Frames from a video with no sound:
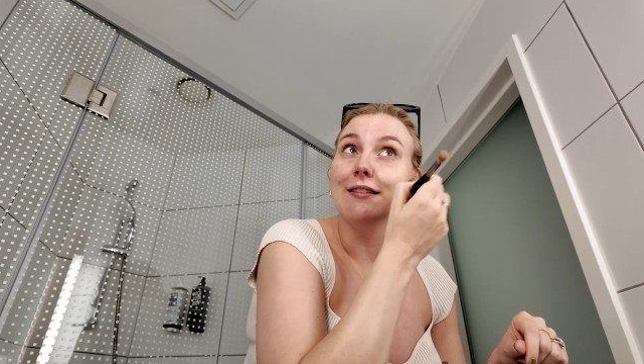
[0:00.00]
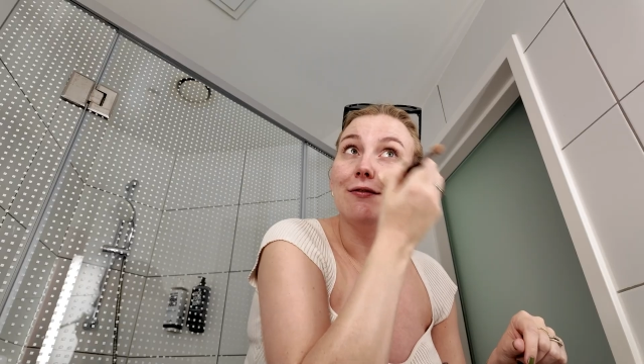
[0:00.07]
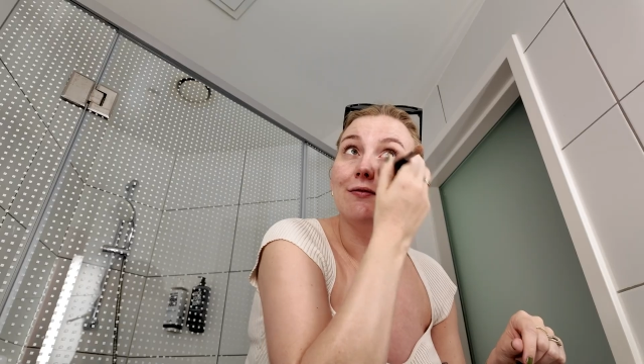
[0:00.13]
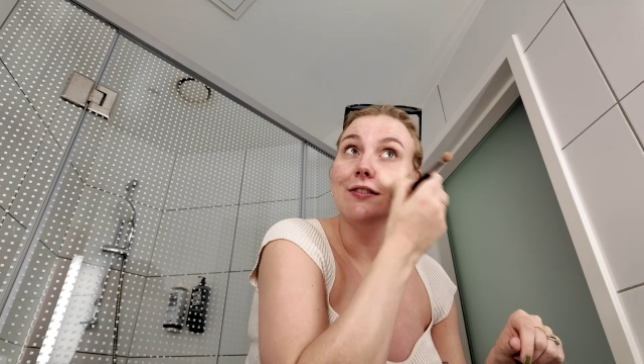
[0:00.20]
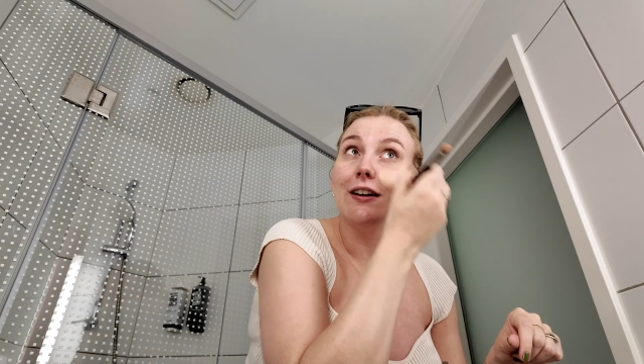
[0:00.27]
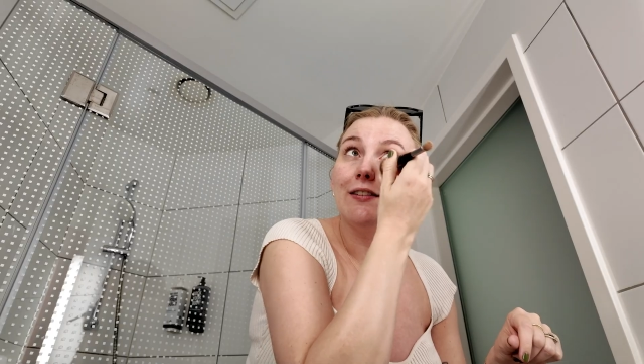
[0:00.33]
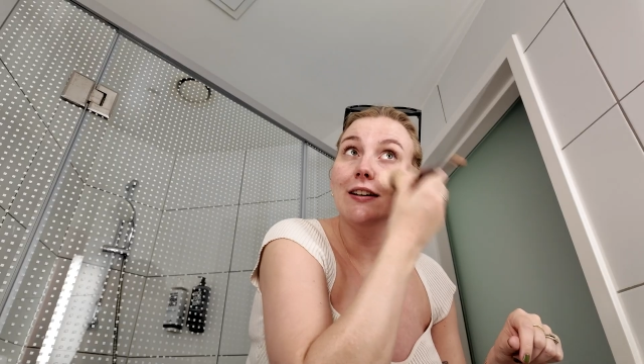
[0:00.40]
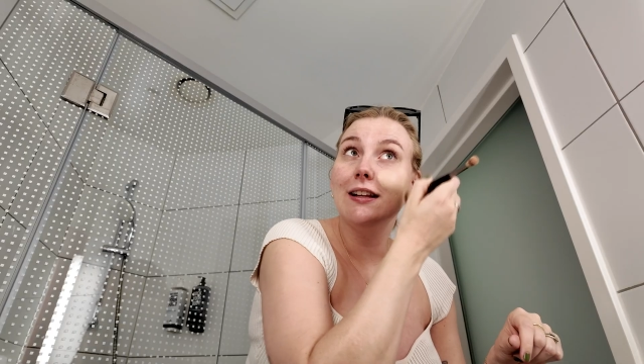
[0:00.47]

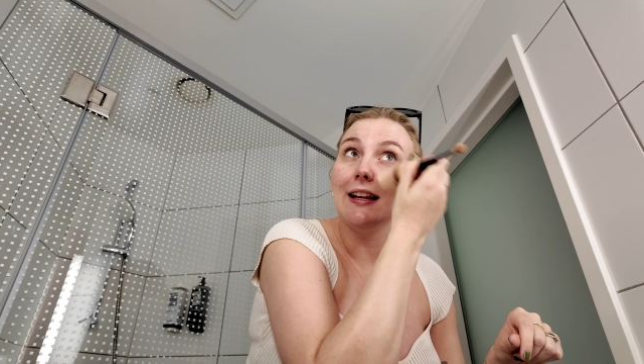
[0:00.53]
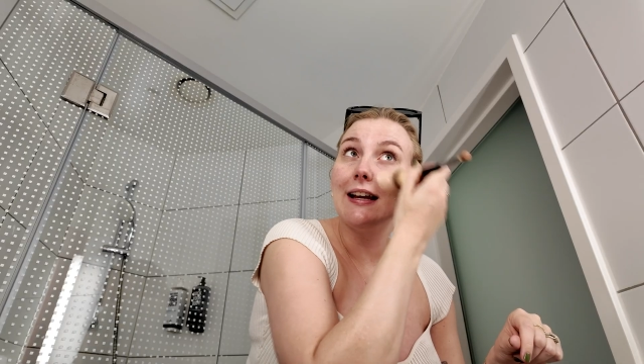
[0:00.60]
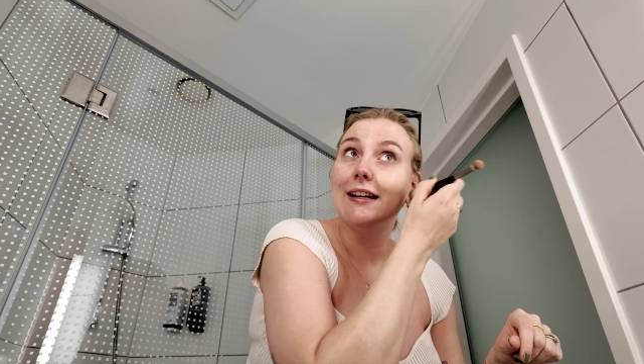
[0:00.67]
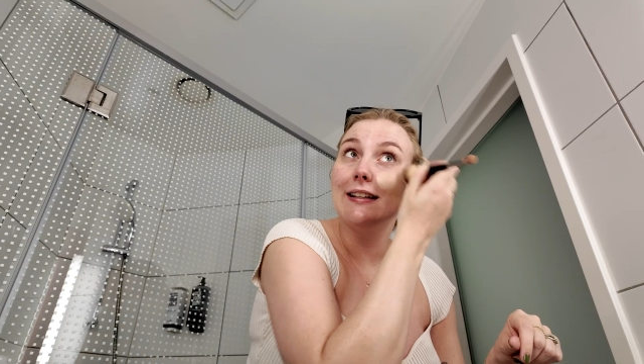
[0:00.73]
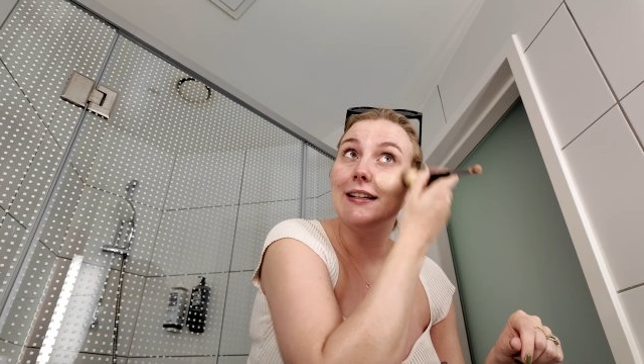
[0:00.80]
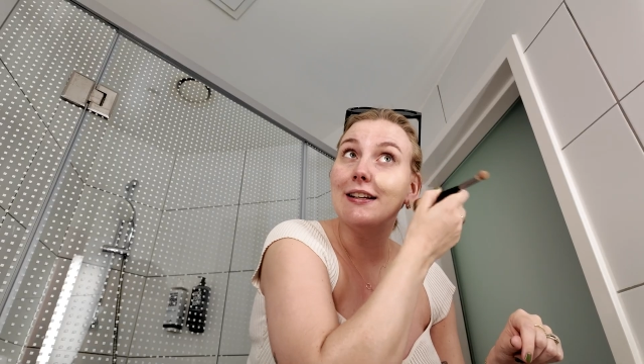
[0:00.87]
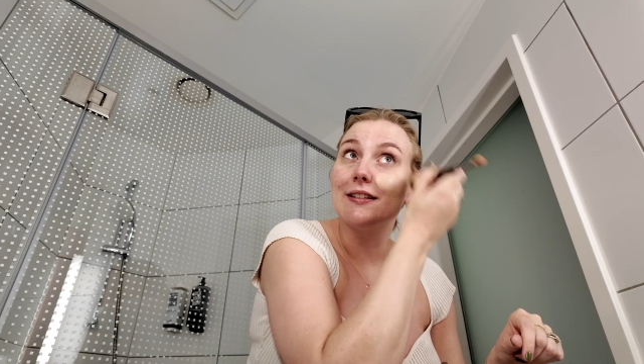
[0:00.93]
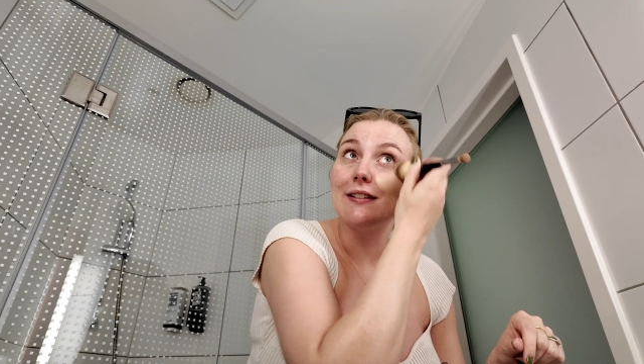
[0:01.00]
very
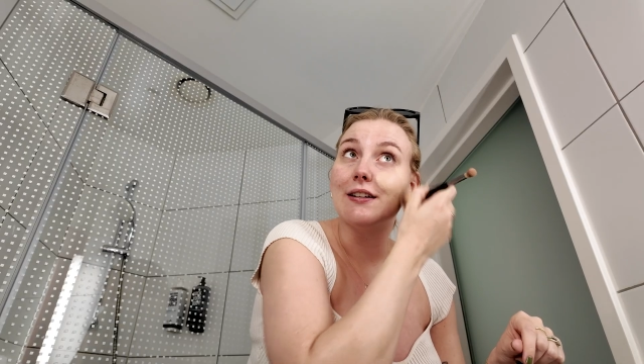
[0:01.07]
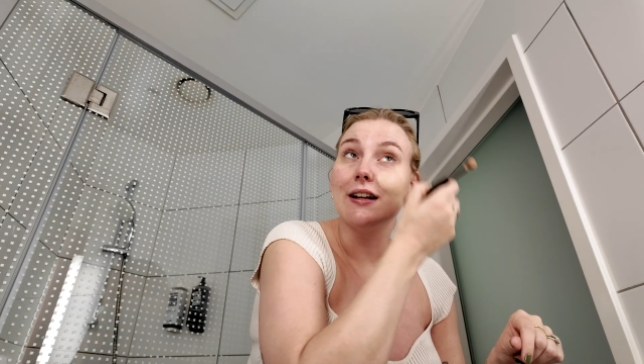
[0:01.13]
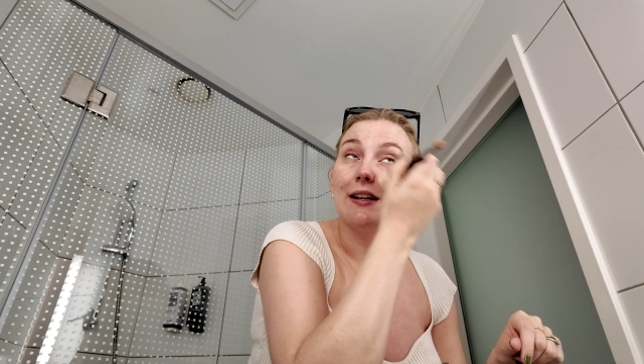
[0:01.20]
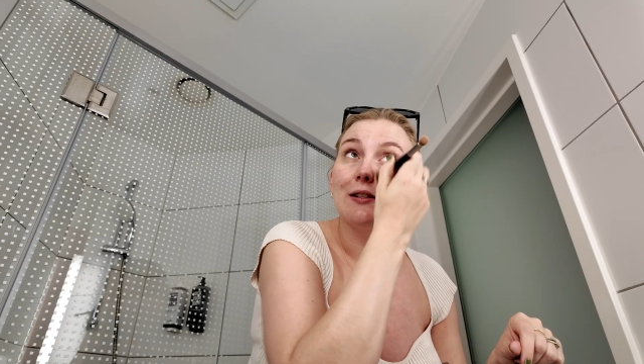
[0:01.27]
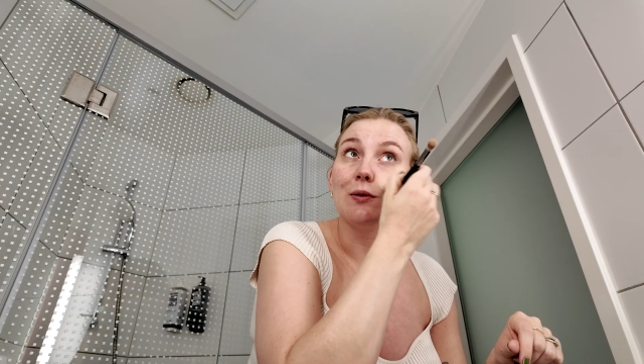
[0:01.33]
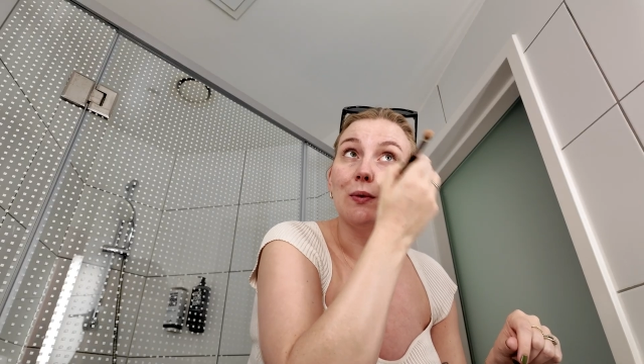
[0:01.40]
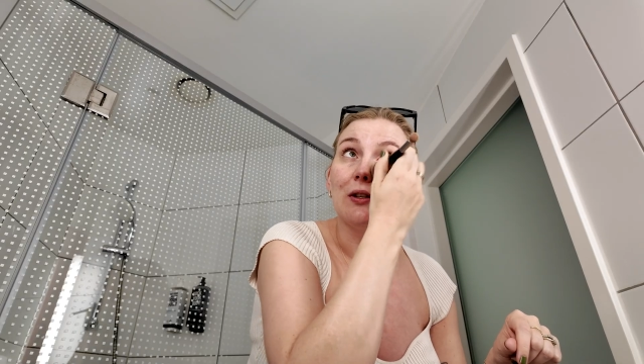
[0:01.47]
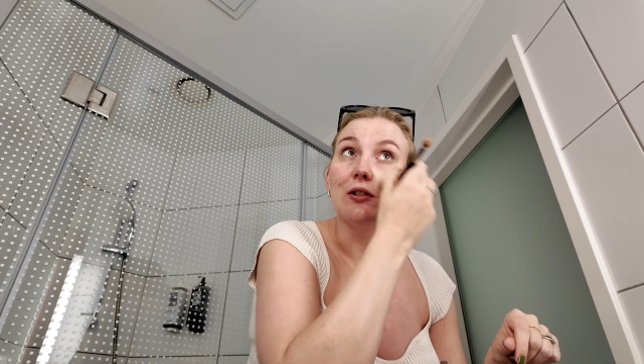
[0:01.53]
late yesterday,
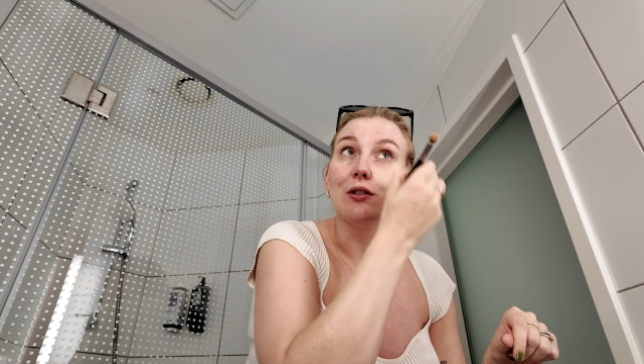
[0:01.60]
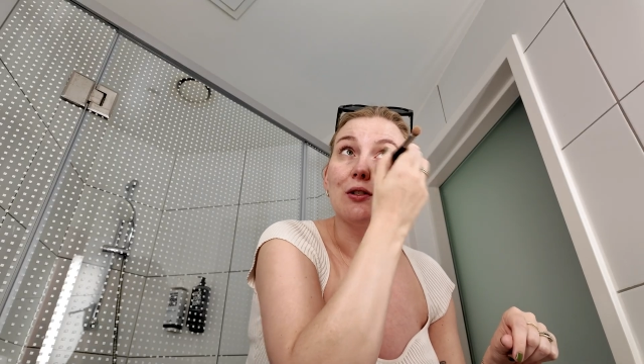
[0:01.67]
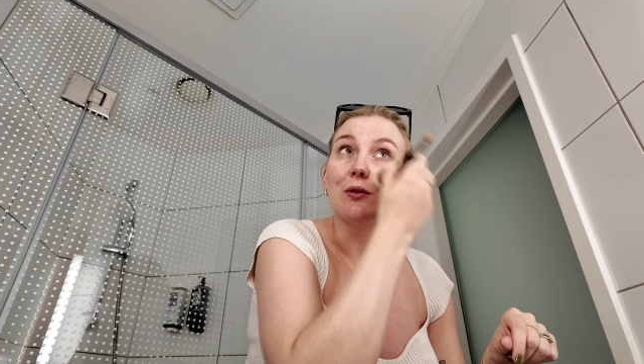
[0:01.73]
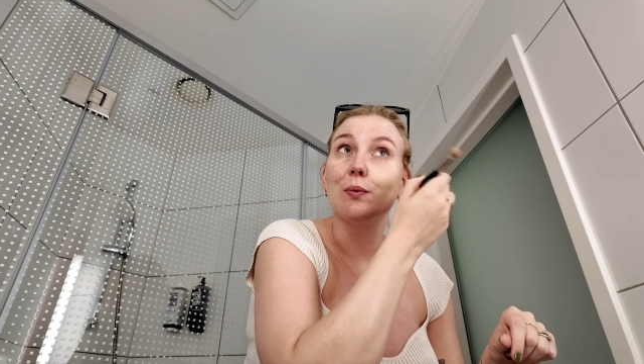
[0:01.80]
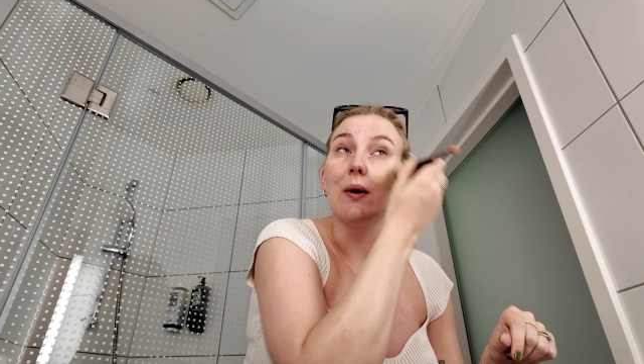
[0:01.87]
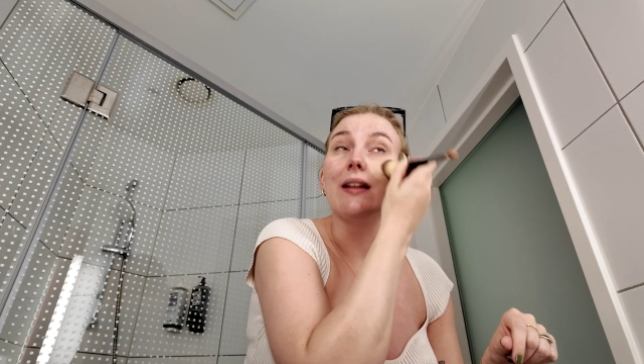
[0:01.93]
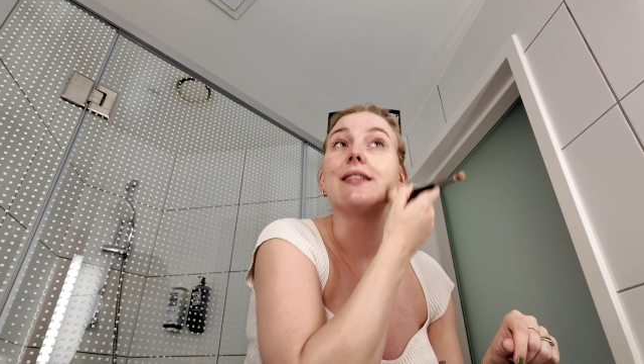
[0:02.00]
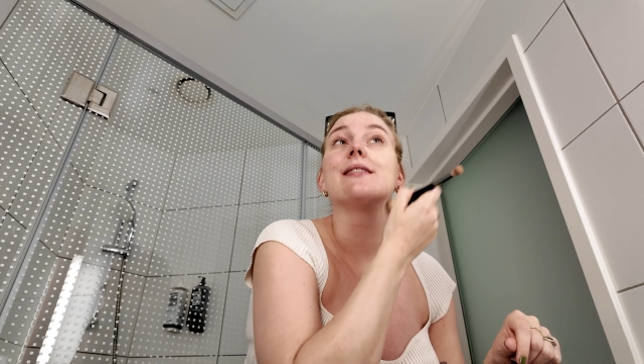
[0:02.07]
so we
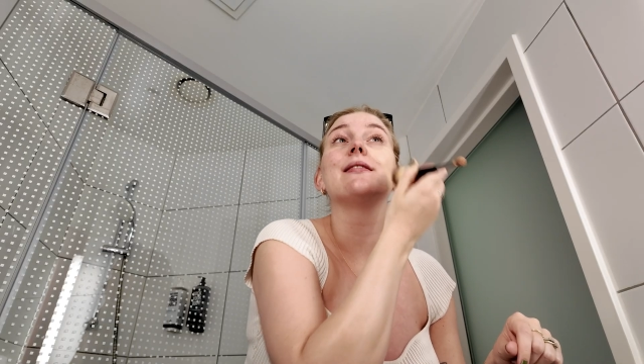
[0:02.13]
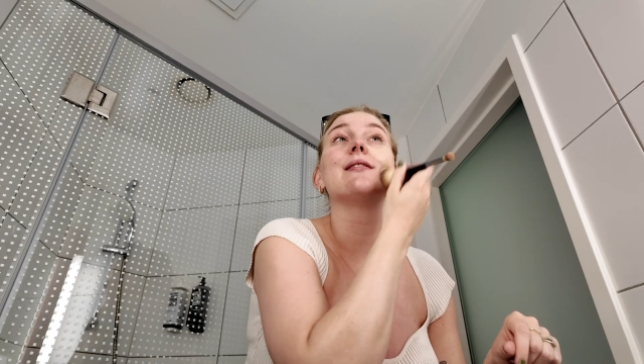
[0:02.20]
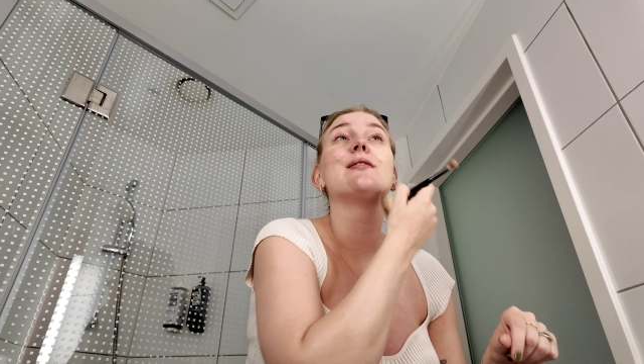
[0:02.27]
just went